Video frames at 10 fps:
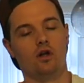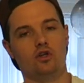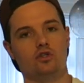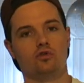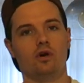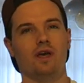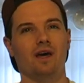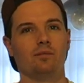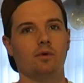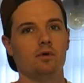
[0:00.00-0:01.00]
and just try and
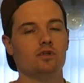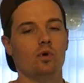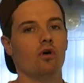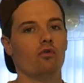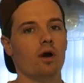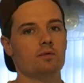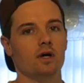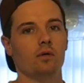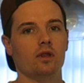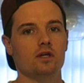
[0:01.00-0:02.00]
get maybe 12 reps
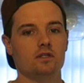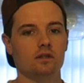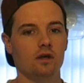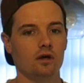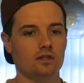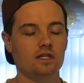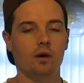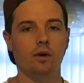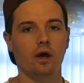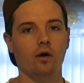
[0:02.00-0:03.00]
out of this and see
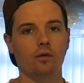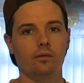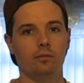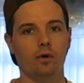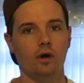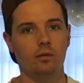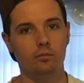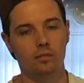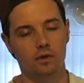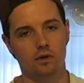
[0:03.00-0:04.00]
how I get on.
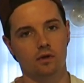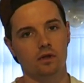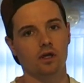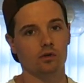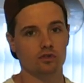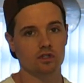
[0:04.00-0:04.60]
But yeah, you'll